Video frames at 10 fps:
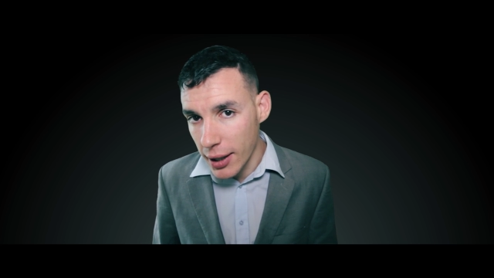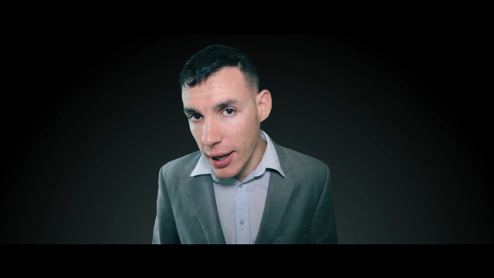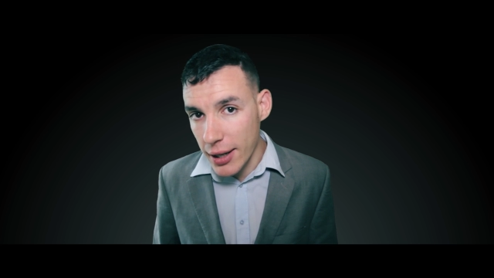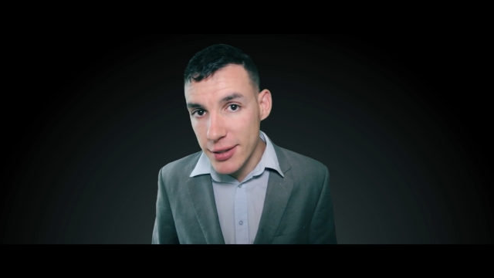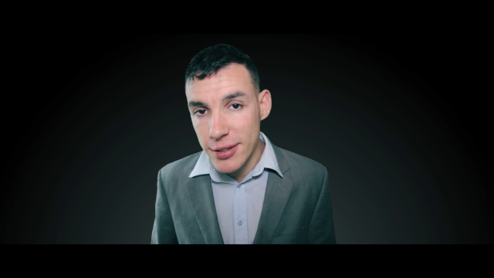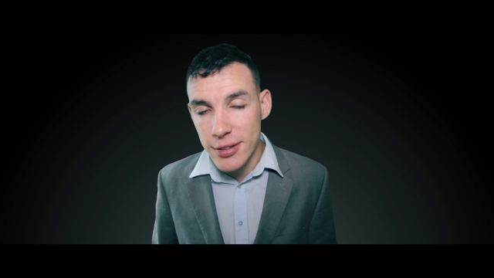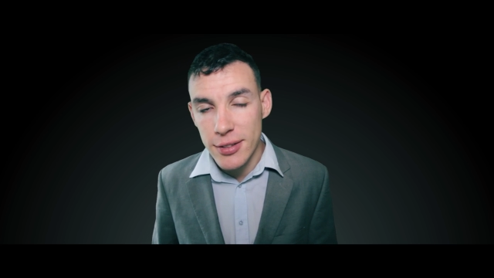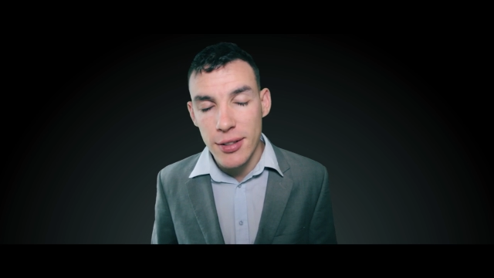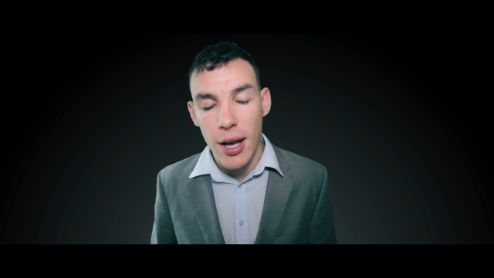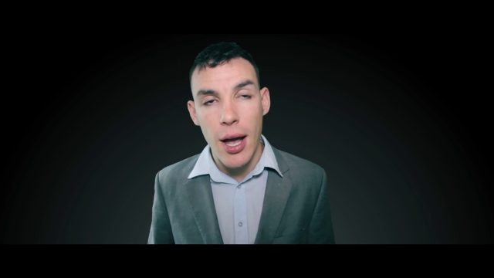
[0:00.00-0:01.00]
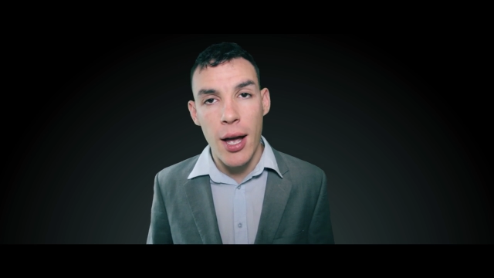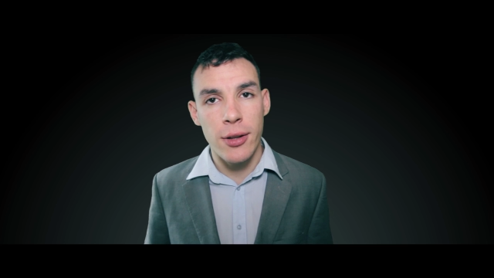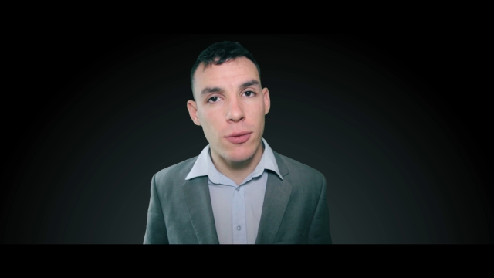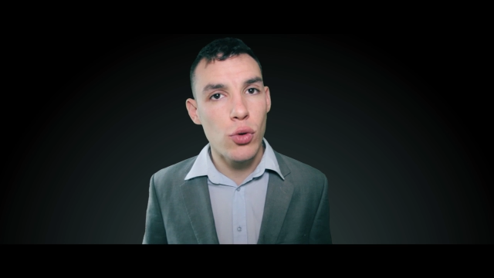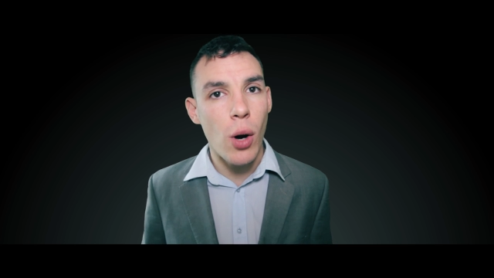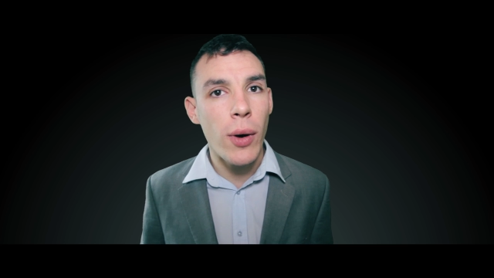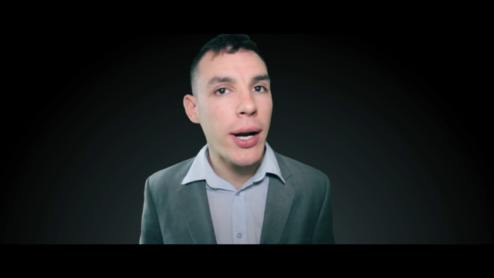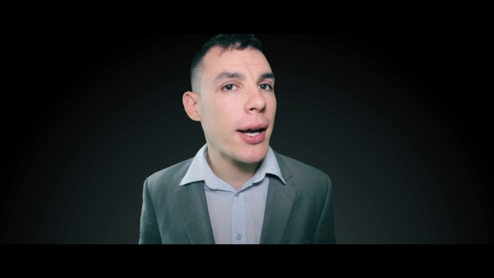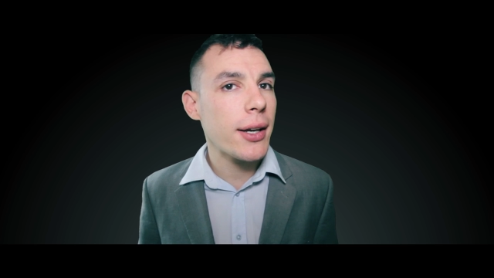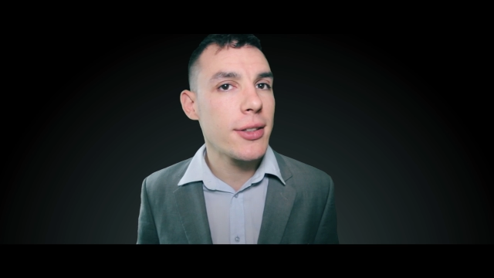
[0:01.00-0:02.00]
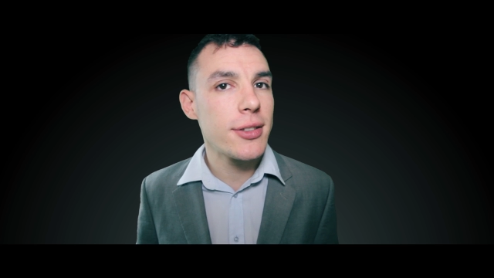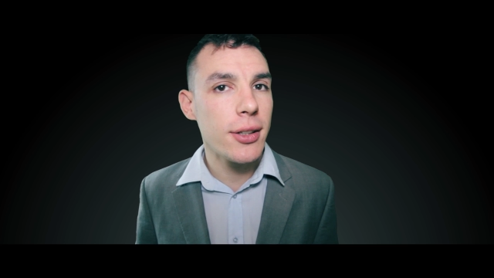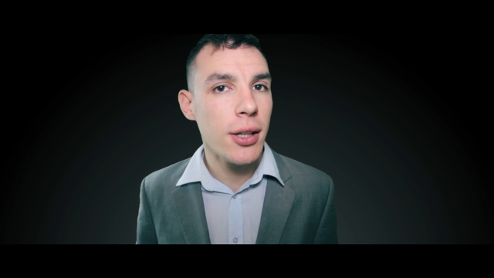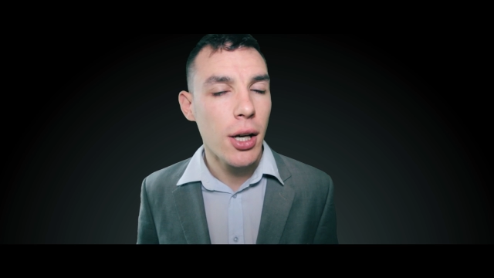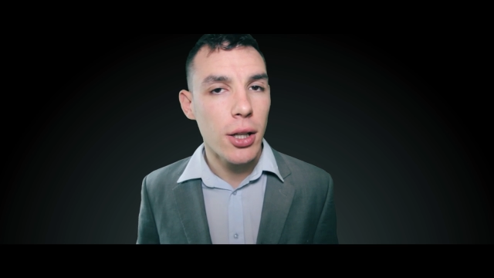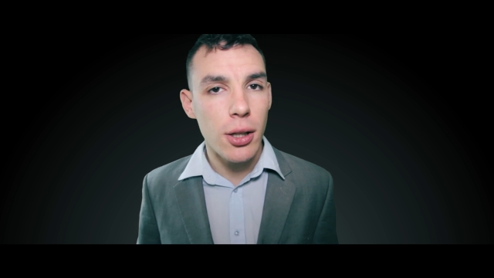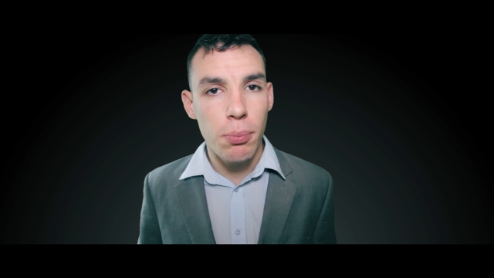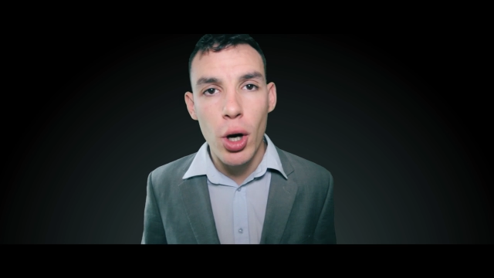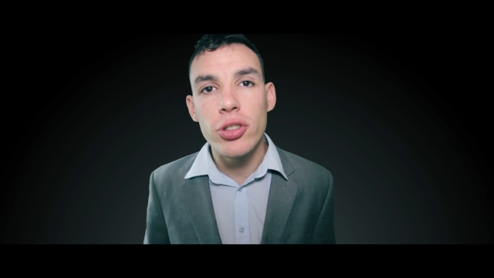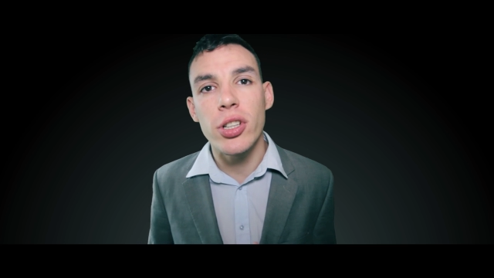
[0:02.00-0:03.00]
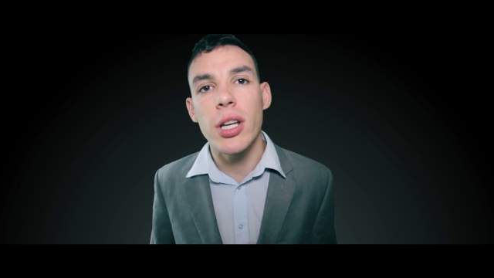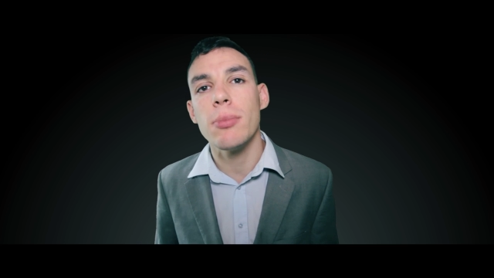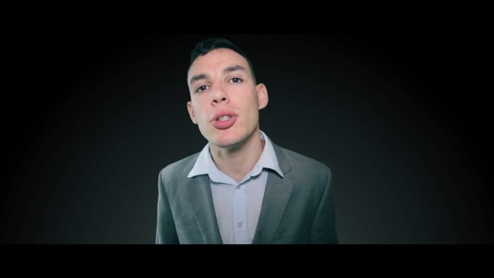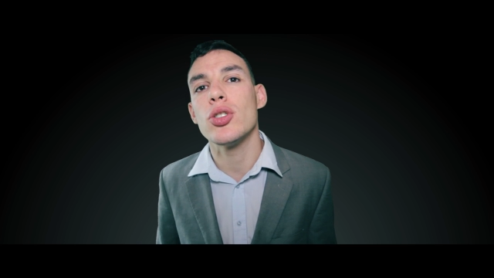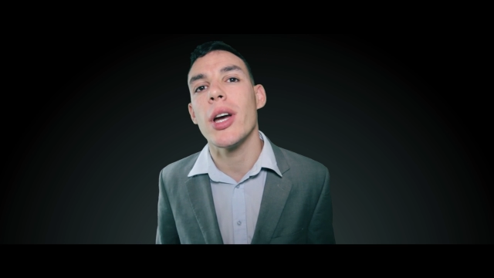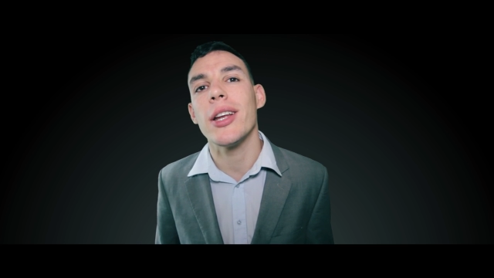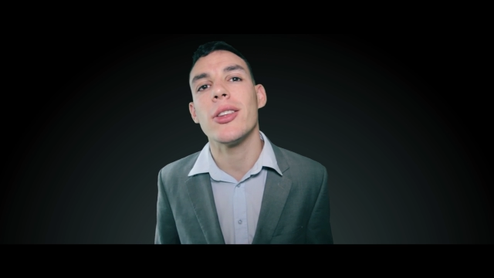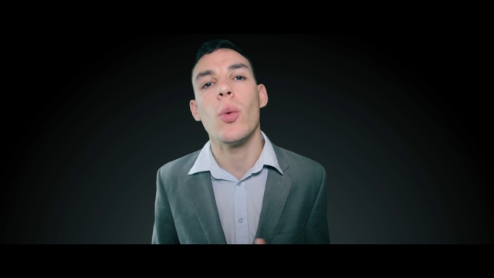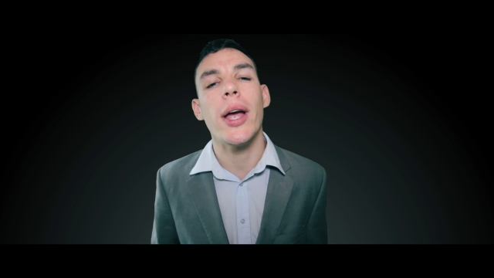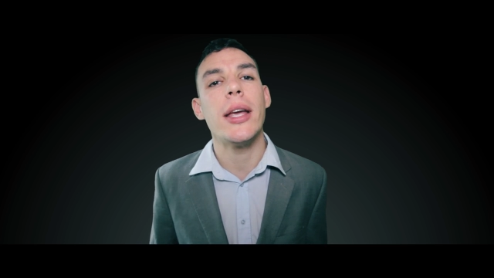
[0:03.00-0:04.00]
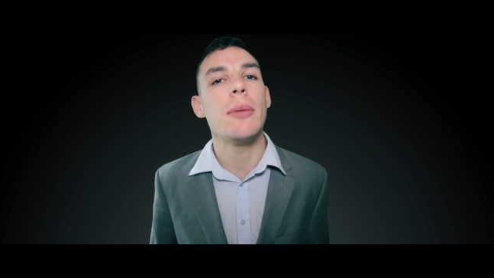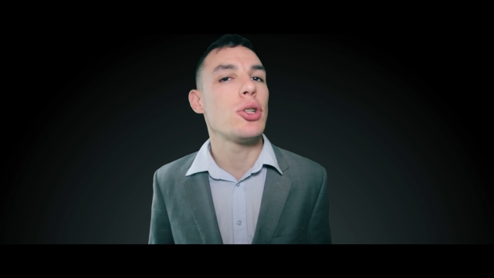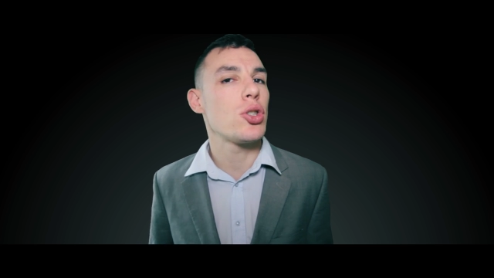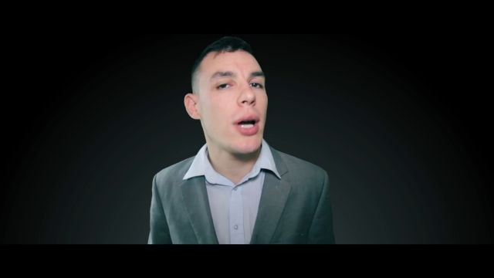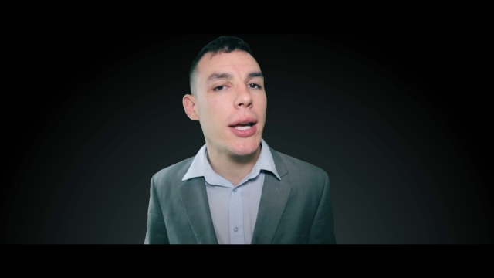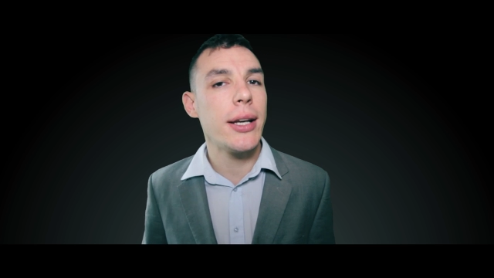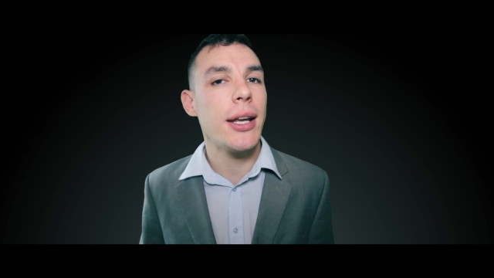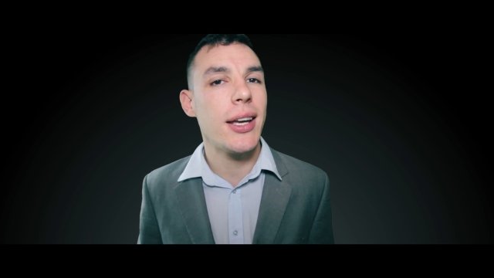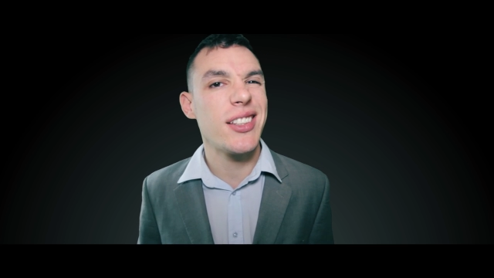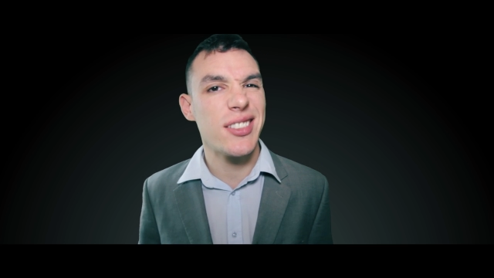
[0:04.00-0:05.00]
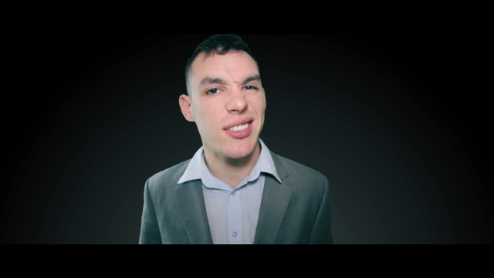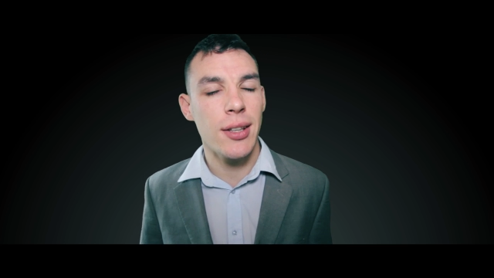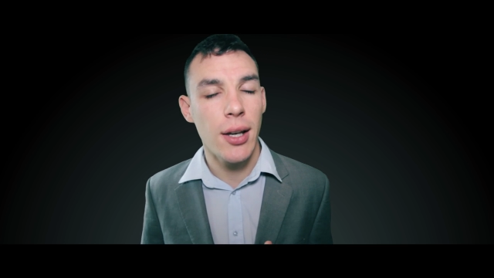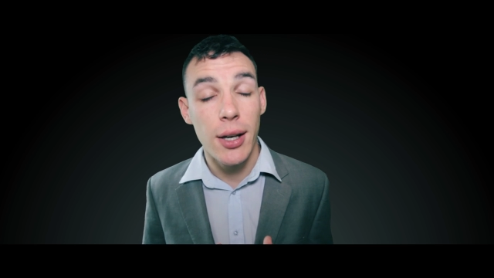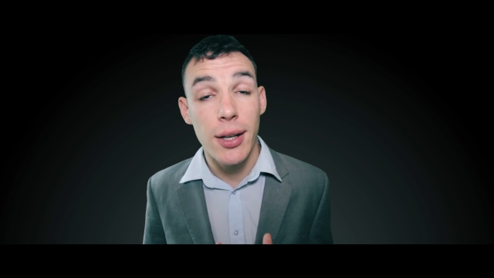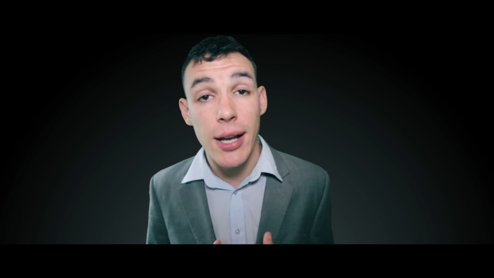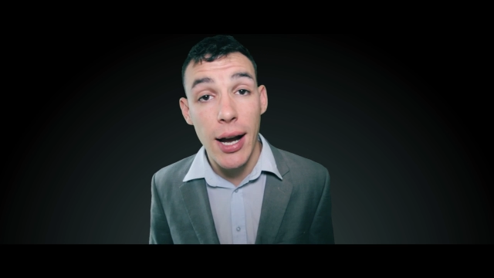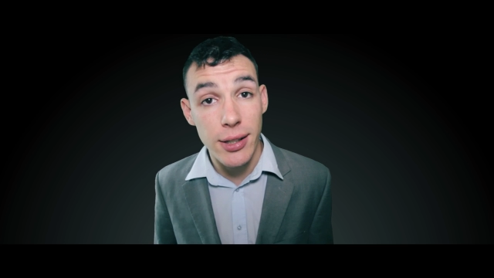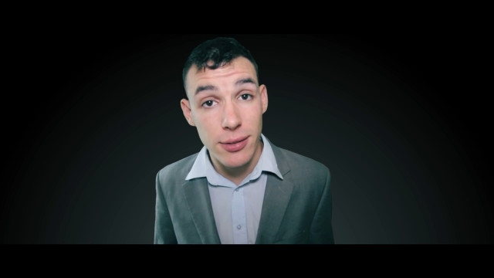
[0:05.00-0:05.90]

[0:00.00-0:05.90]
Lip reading: It's Rowan Atkinson. The person he portrayed, the way he portrayed it, is kind